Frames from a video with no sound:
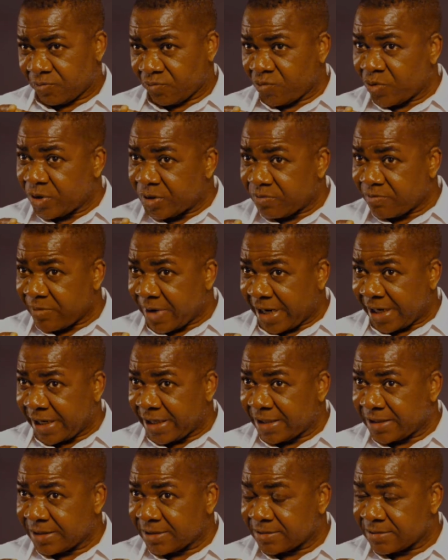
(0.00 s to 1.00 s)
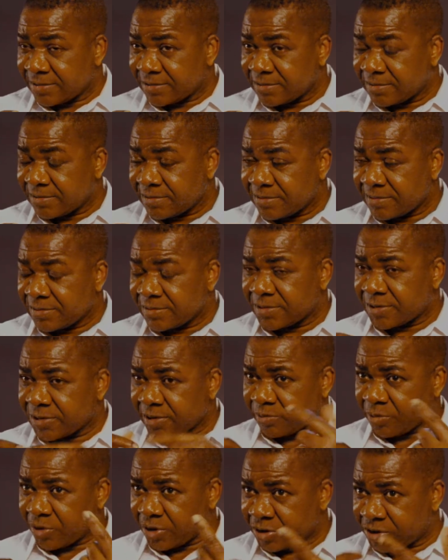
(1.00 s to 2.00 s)
with my
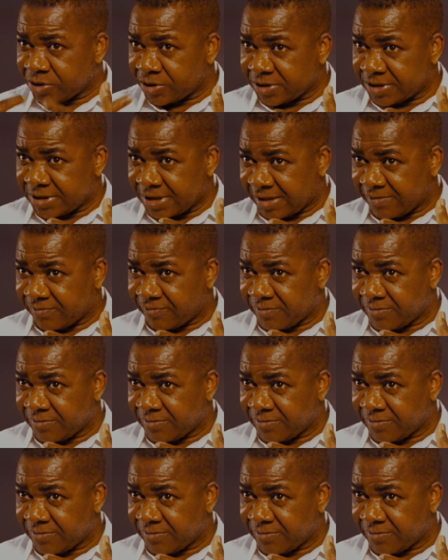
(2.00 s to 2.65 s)
subconscious self.